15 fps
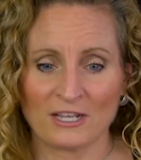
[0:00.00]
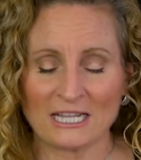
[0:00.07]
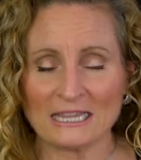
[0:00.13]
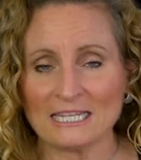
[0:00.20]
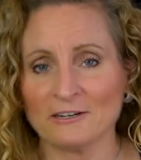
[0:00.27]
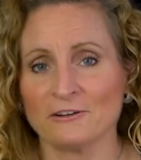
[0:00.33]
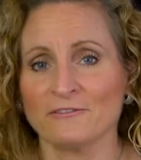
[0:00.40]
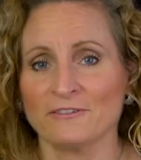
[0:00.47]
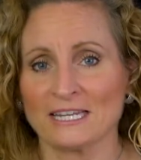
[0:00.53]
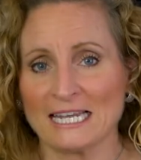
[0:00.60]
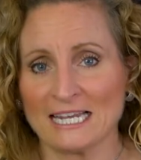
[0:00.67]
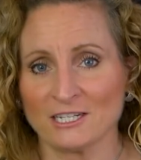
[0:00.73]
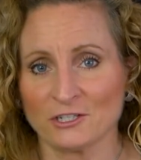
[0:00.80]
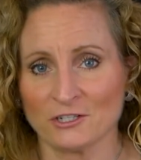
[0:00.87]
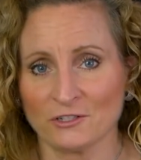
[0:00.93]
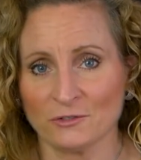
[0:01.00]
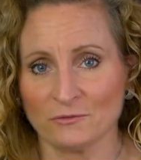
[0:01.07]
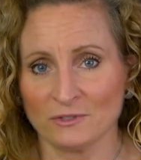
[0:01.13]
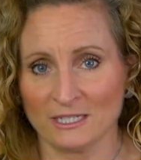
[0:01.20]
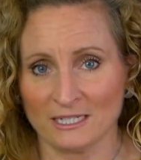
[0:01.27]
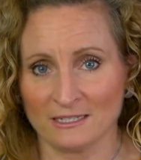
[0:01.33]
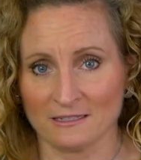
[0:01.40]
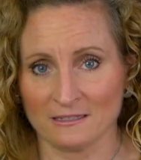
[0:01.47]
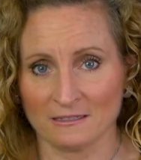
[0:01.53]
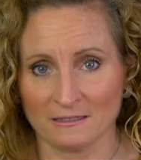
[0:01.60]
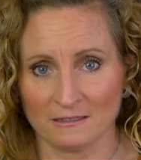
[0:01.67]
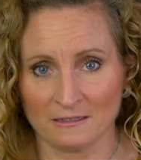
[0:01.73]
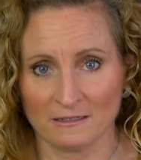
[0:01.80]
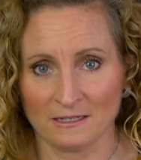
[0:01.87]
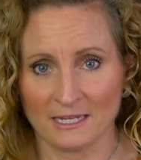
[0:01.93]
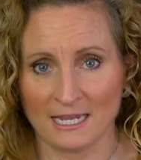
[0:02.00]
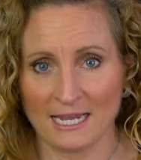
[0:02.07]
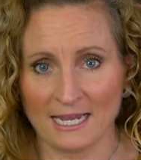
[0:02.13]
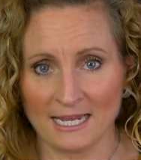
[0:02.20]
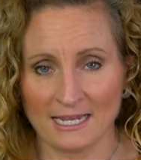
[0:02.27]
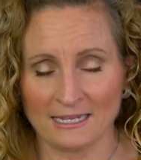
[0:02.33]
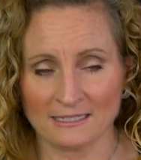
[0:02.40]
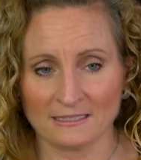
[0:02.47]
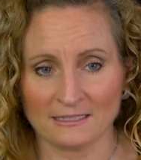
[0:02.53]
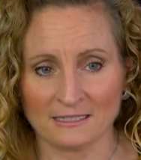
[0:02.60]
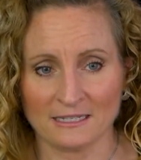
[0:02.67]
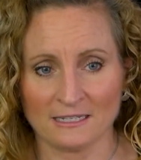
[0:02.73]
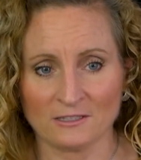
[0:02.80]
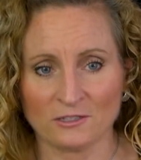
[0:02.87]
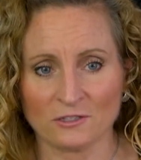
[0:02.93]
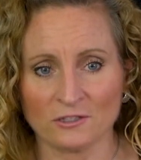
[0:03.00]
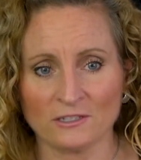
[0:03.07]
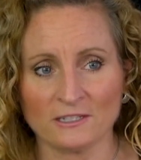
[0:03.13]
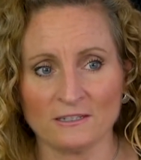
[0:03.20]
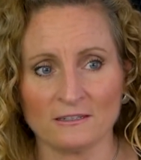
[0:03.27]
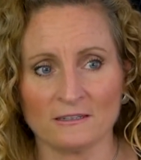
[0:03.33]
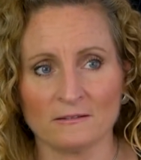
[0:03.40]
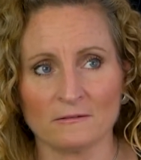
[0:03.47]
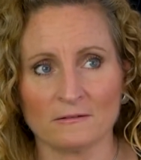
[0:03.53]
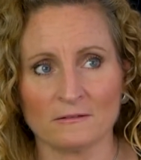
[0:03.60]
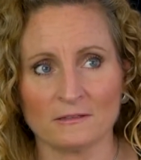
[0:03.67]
clarification you need, and it's gonna